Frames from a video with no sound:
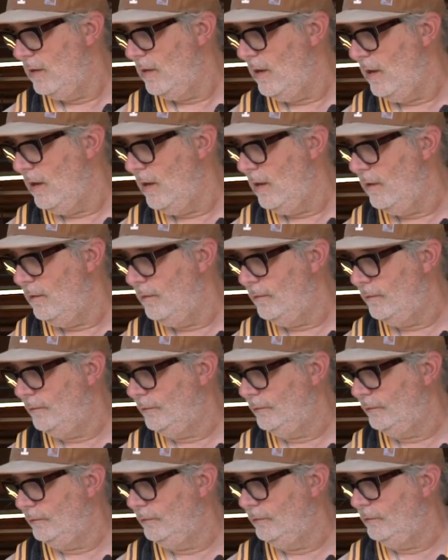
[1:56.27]

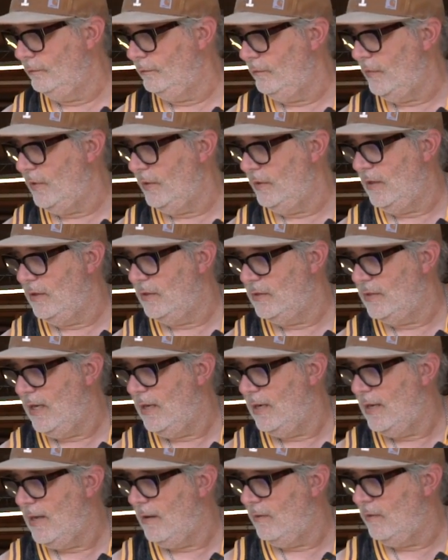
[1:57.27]
But there's
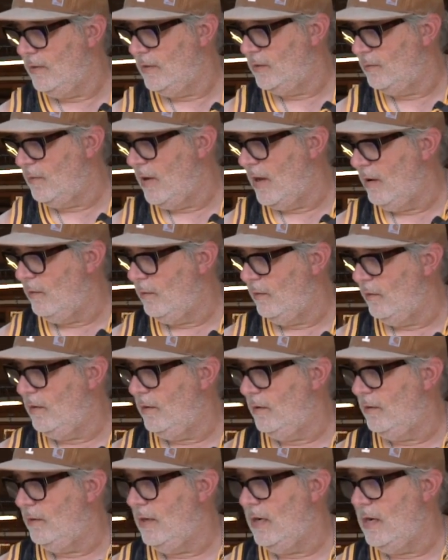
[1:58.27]
that hollow spot where
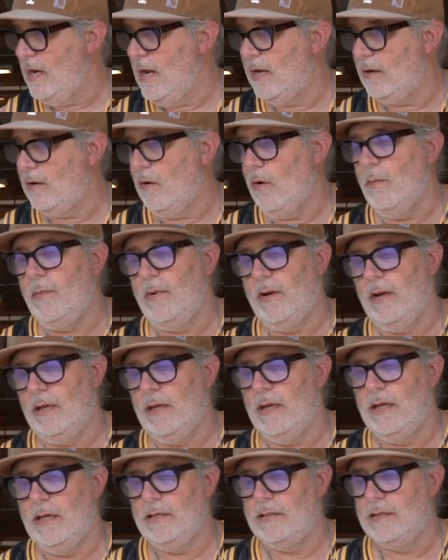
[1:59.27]
the neck opening
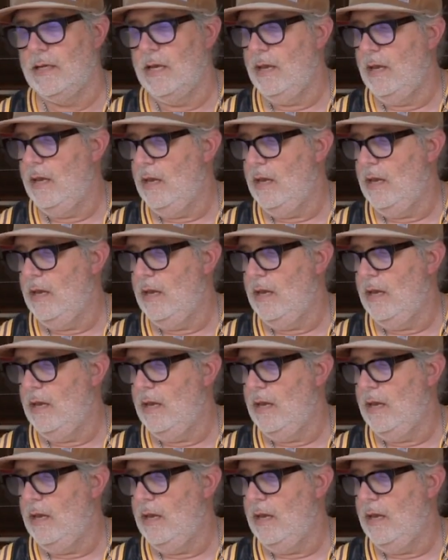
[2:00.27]
is,